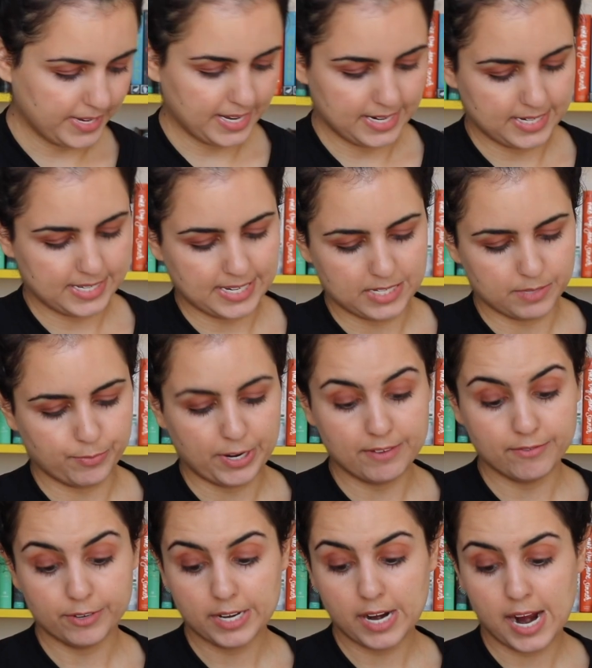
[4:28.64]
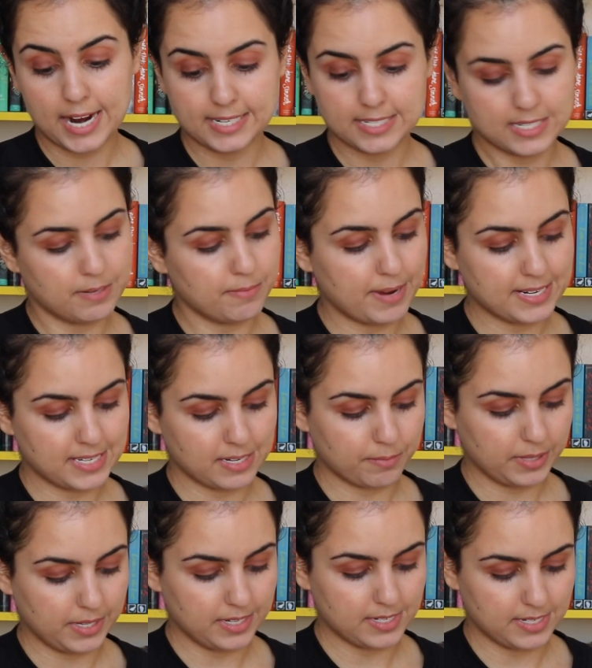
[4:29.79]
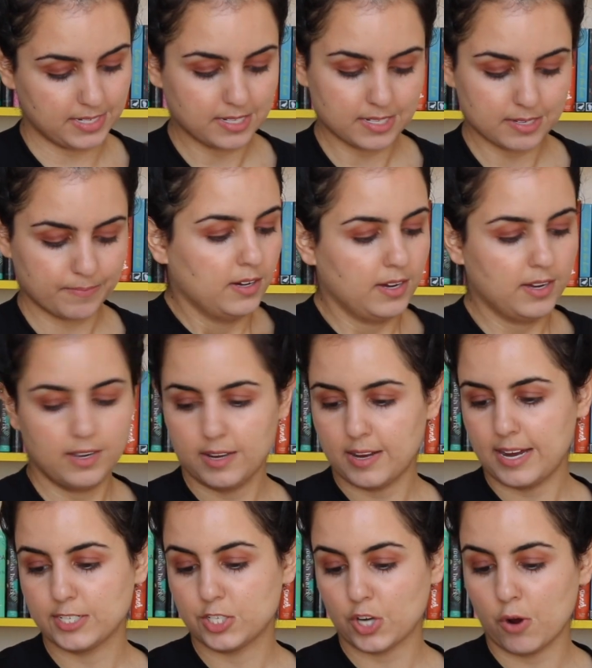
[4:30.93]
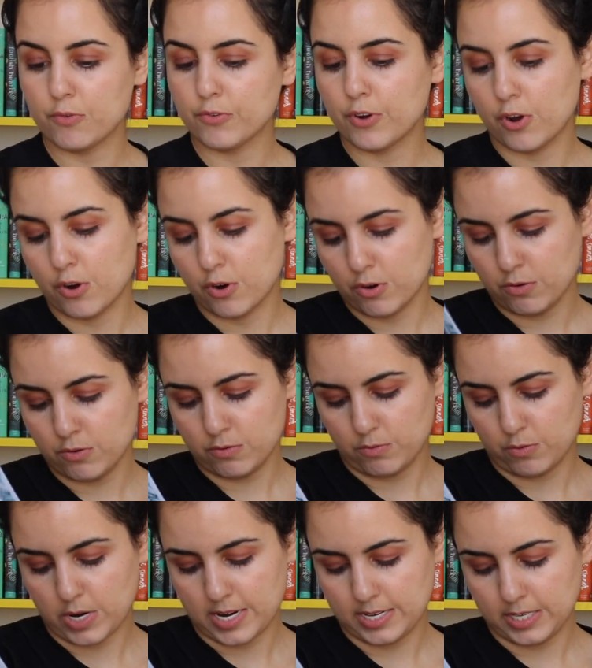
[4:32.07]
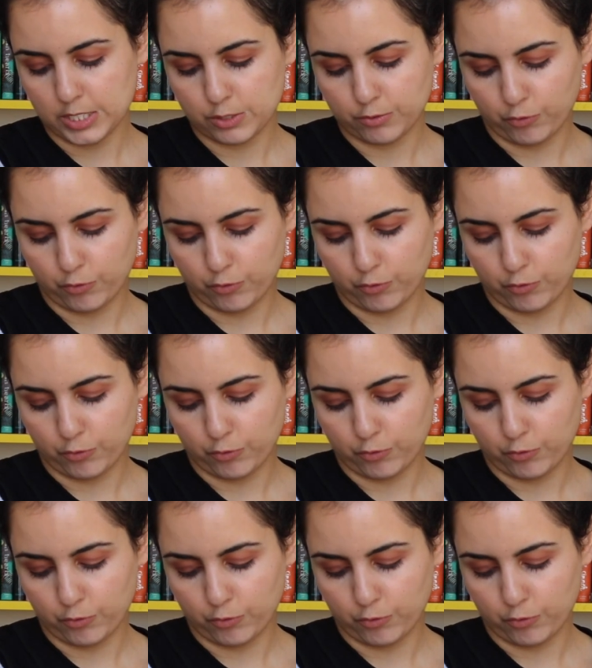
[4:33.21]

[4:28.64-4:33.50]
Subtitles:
and it says bravery hides in amazing places. I don't know what it's